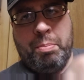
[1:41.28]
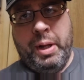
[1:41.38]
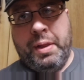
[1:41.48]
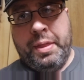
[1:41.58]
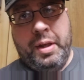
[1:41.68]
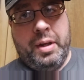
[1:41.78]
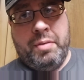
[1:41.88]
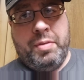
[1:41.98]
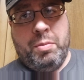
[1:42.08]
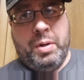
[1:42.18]
bell thing
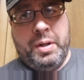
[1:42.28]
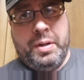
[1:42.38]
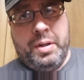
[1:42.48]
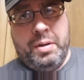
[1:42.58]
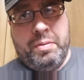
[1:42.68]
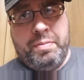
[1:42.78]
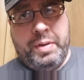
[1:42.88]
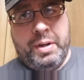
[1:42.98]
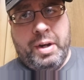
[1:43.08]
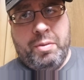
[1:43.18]
if you want to
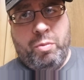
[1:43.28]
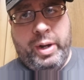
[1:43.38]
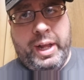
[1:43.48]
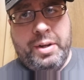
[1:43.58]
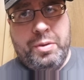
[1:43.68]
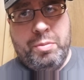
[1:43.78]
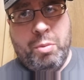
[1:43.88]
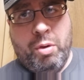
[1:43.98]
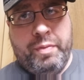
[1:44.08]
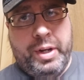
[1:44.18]
figure out when I do
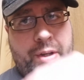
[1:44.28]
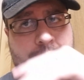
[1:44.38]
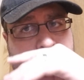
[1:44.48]
more videos.